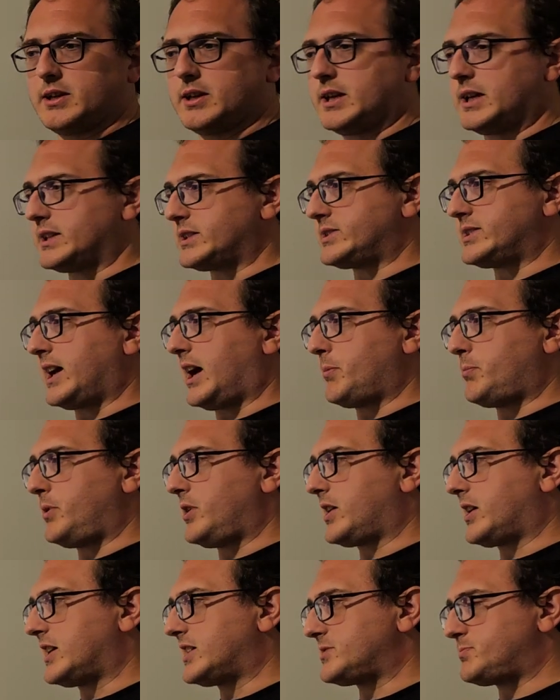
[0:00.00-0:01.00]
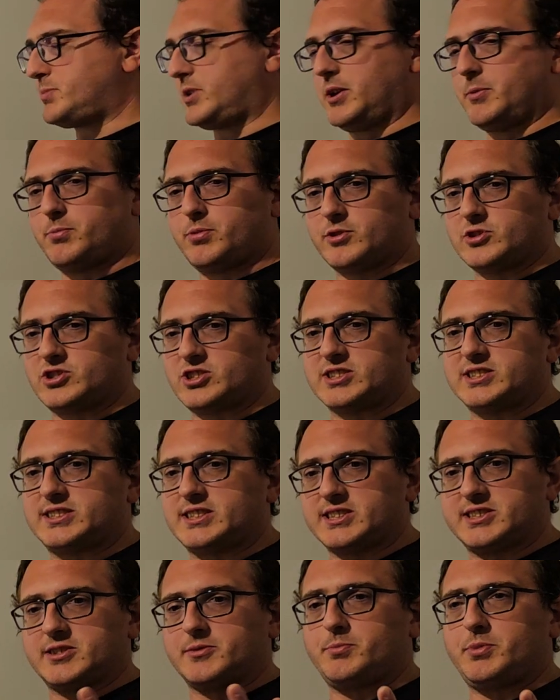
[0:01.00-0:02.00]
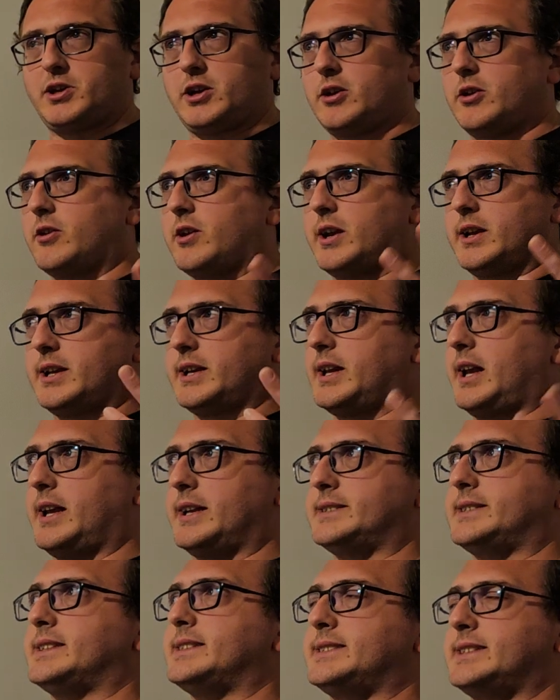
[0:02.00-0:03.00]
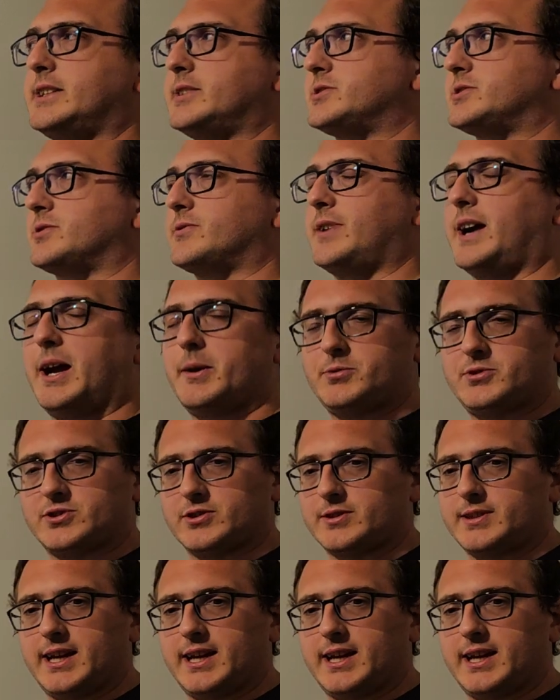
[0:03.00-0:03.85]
It's not because people just disappear, as I say, as a rapture.